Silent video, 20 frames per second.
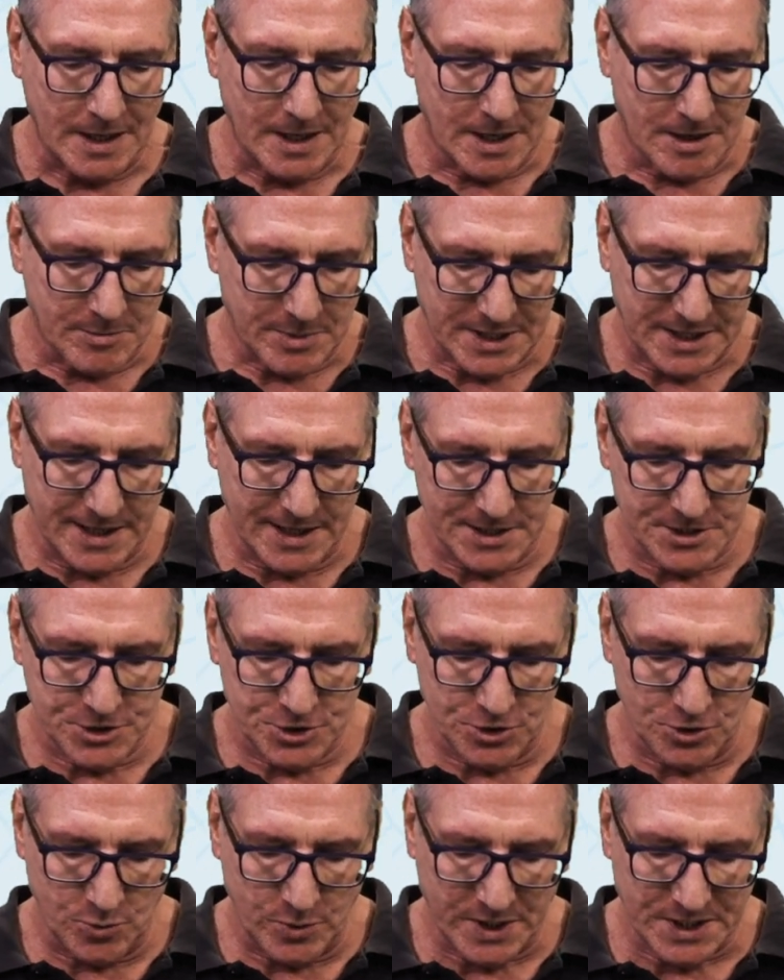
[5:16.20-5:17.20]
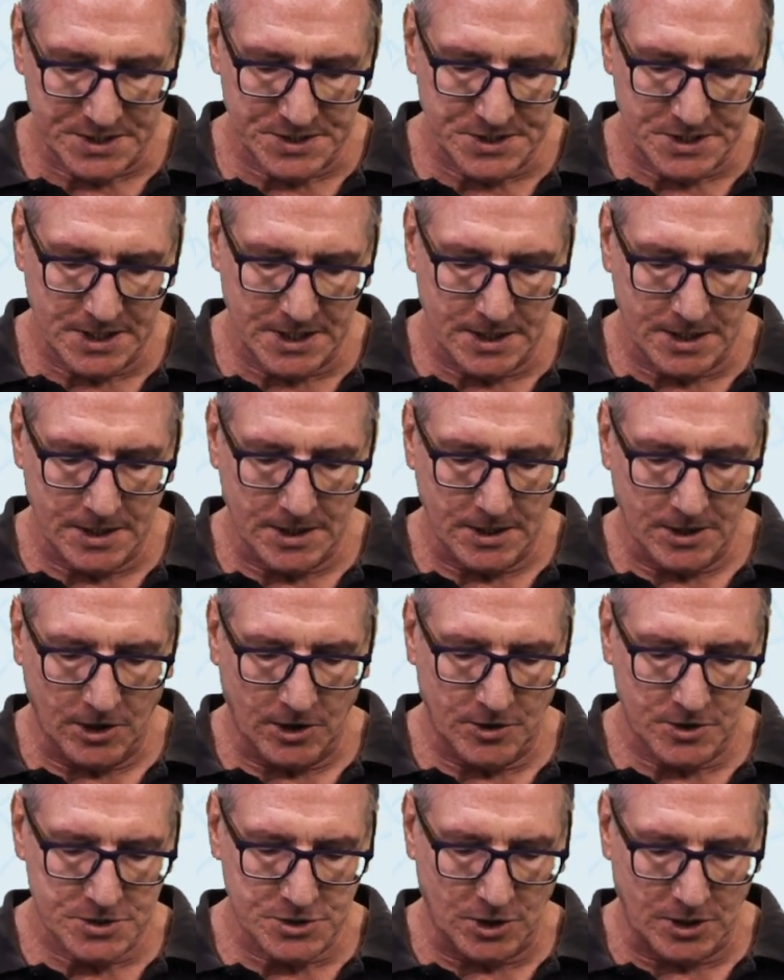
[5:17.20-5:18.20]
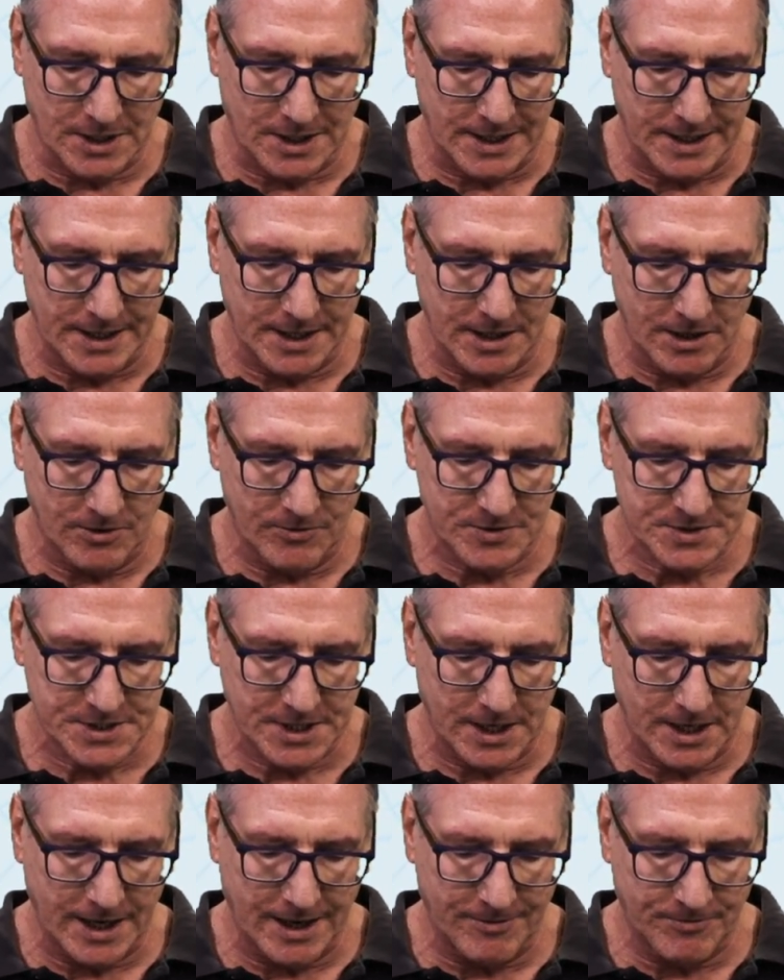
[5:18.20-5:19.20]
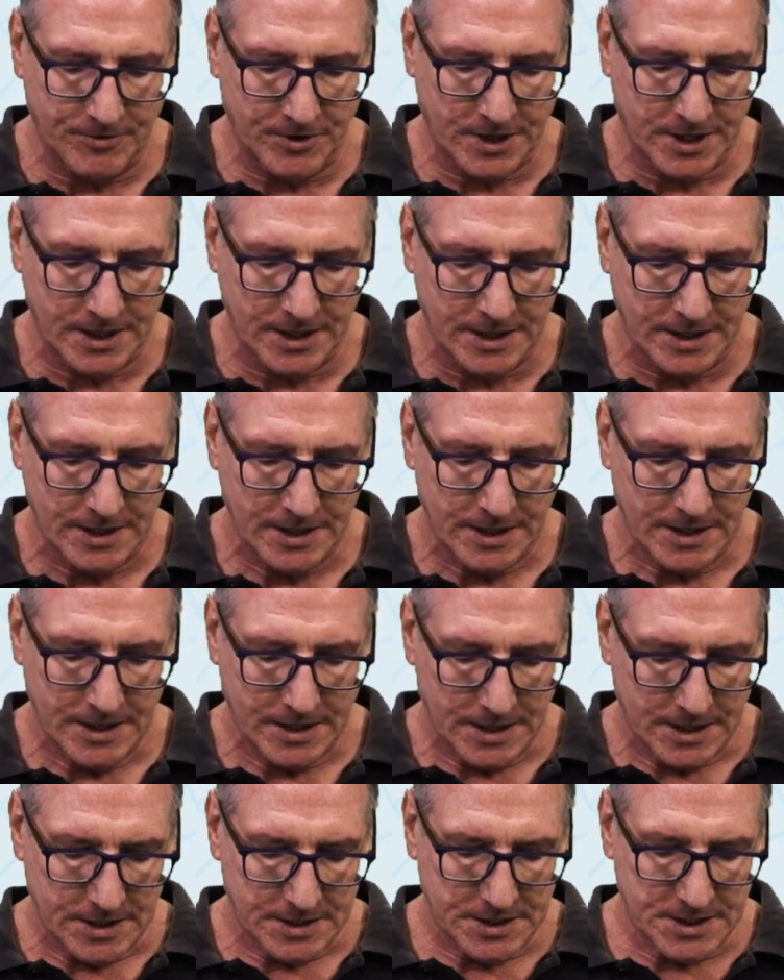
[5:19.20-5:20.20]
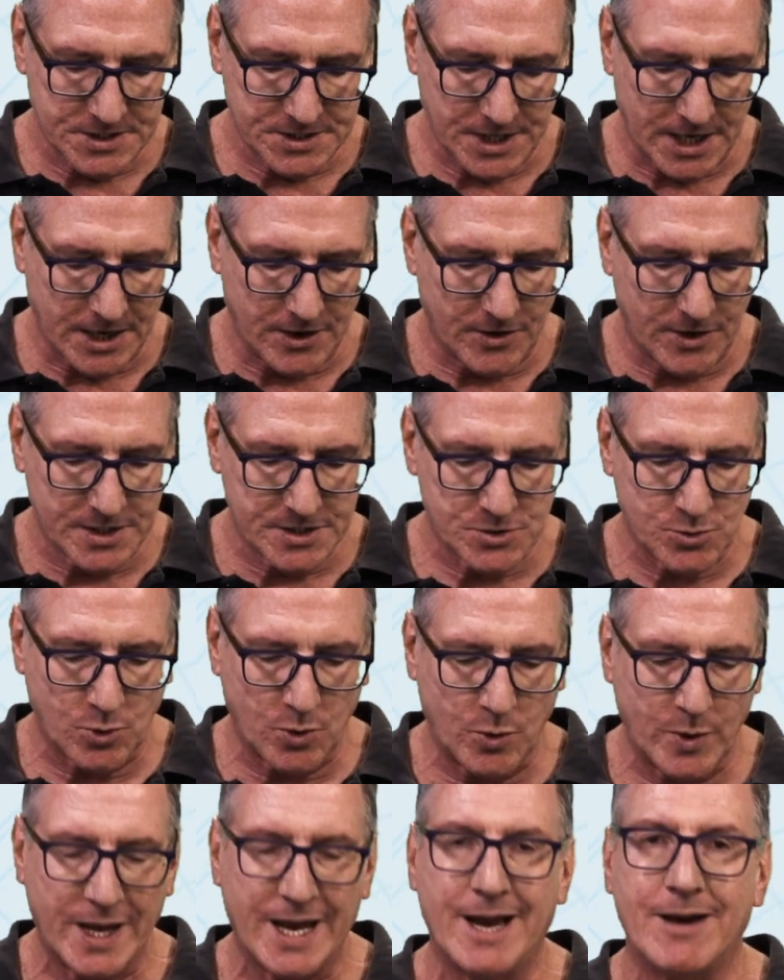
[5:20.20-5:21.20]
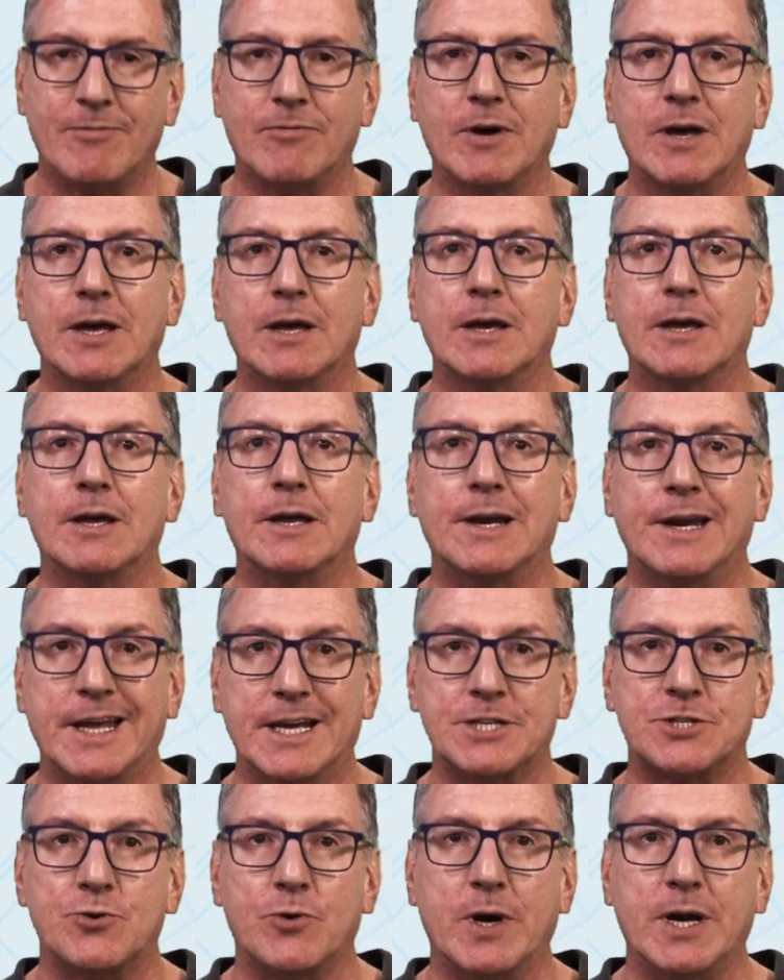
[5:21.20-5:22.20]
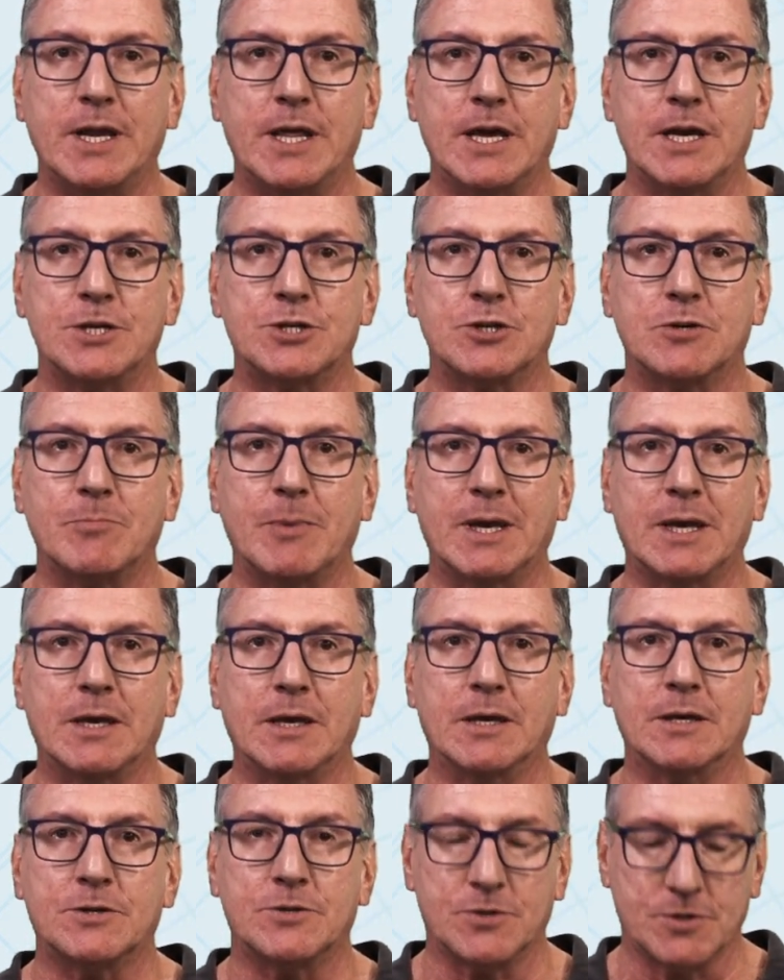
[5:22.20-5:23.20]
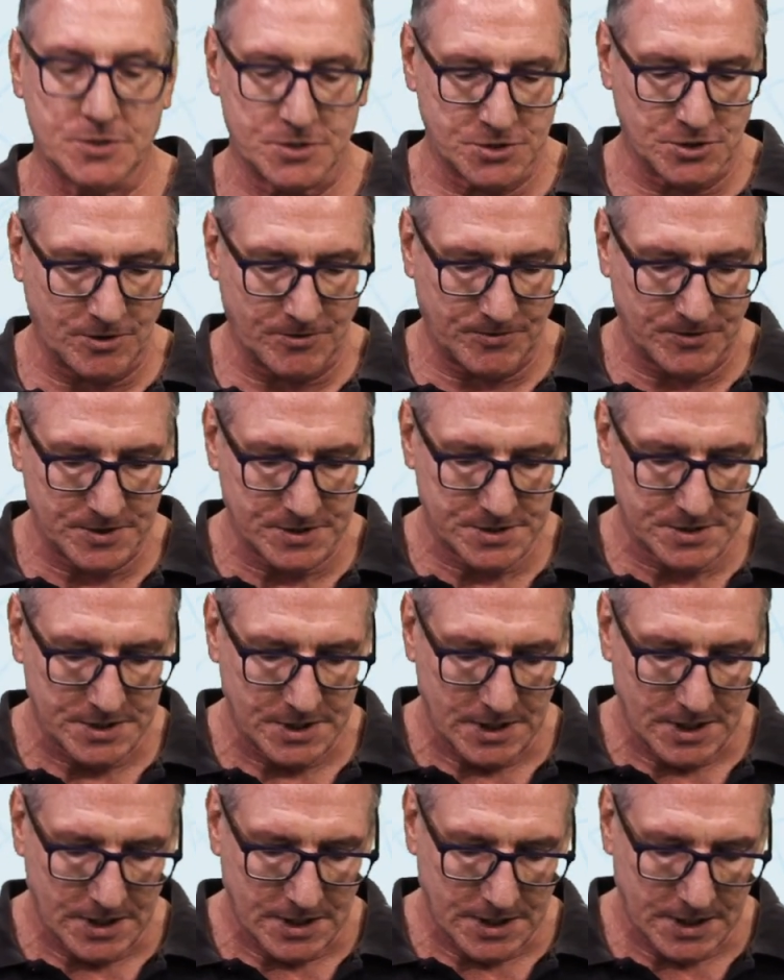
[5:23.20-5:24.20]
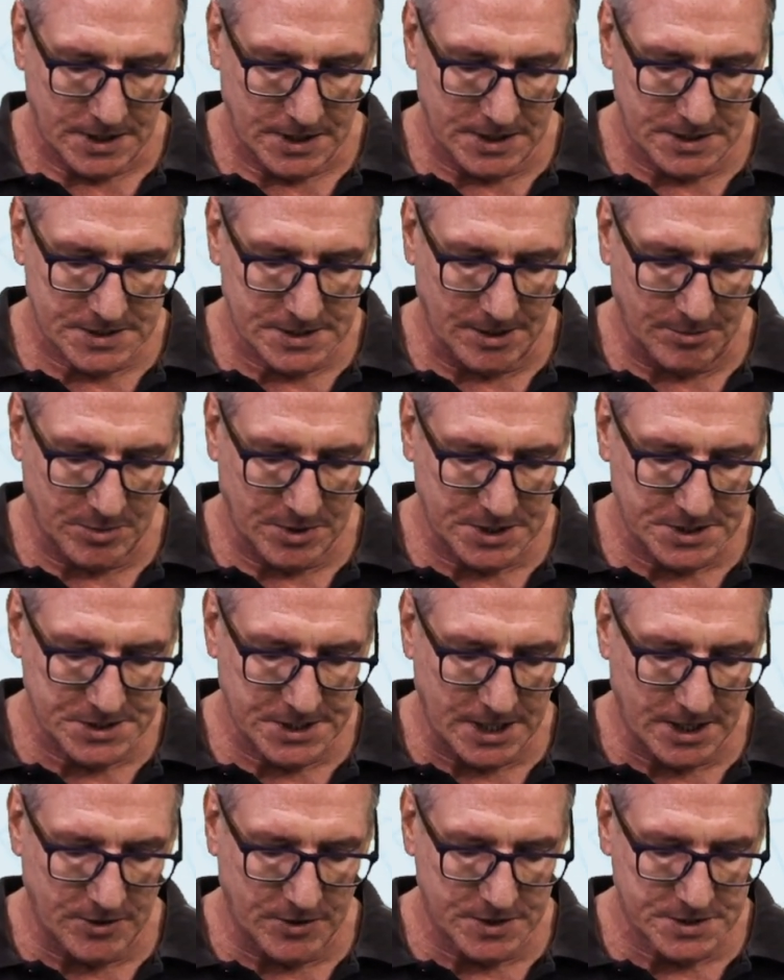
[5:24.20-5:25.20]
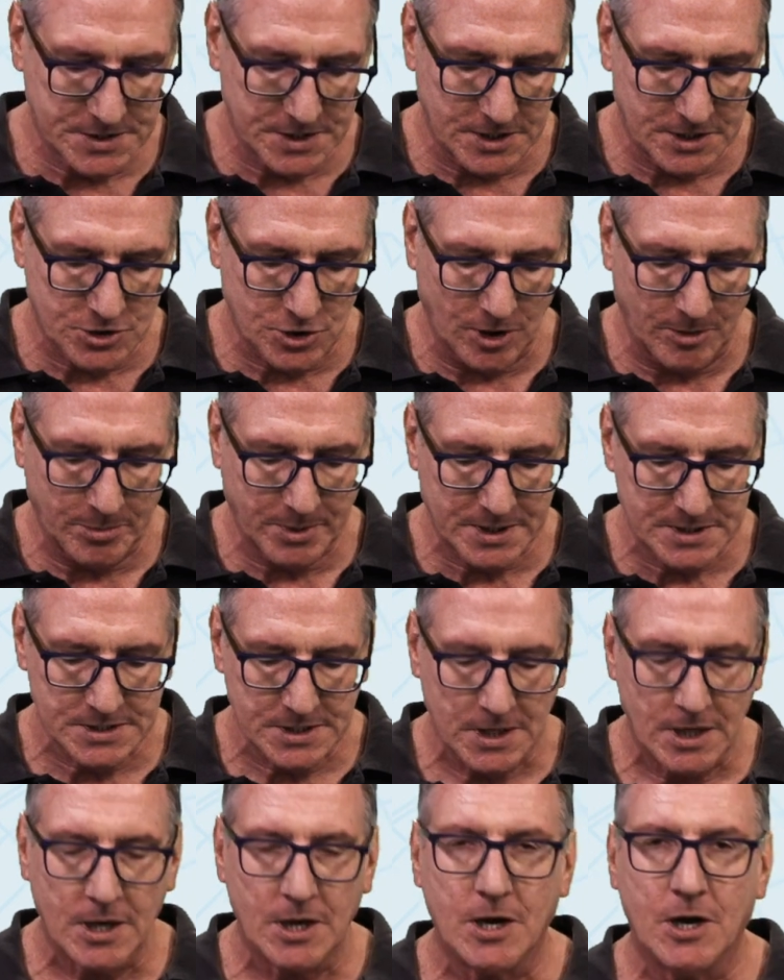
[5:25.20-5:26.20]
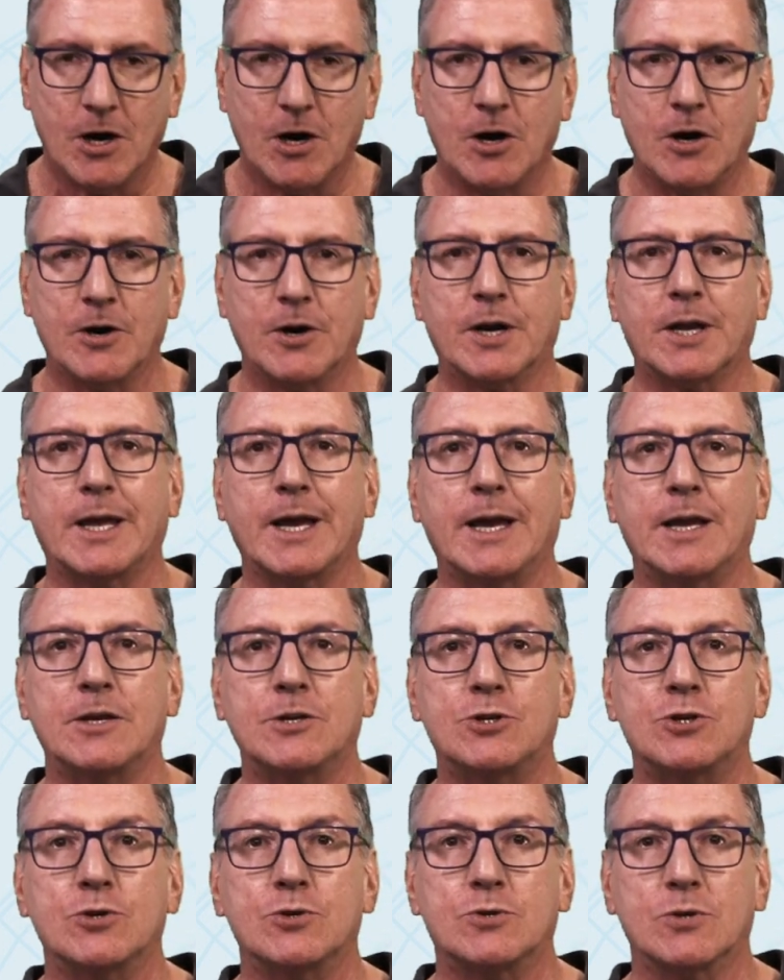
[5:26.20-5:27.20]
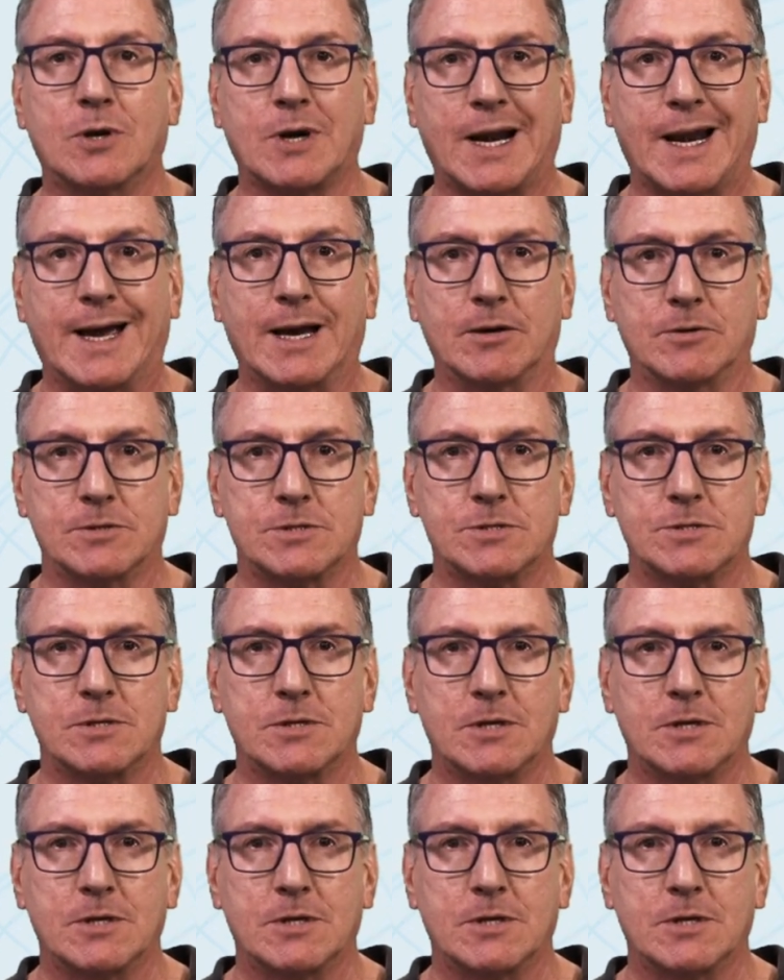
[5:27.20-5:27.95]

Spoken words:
But here too, we can see horizontally over, say, Africa, these areas where we have less radiation making it to the surface, and some of these areas in the tropics are again due to clouds.